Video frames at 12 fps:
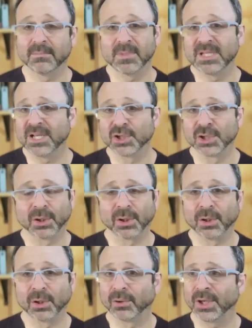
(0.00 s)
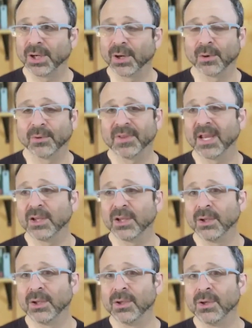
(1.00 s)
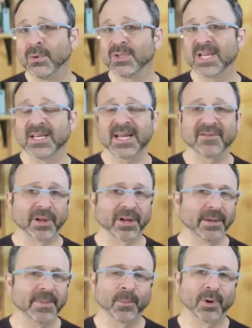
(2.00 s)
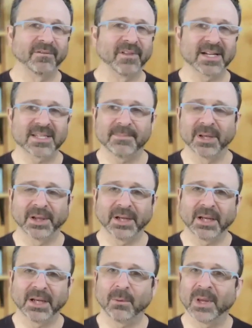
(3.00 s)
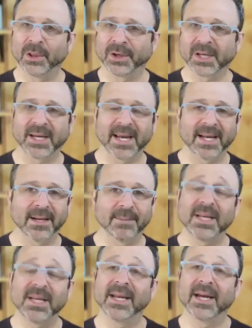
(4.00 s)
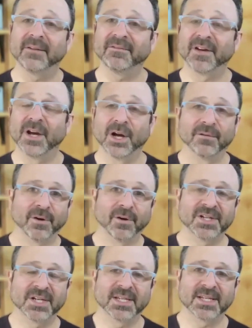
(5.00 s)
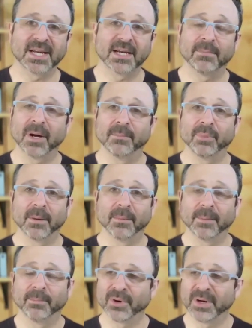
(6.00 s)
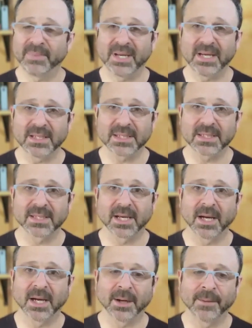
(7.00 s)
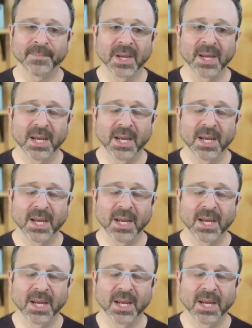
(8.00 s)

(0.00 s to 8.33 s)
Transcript: digital, that you tend to have a little bit more flexibility when looking at a PDF versus a print piece. And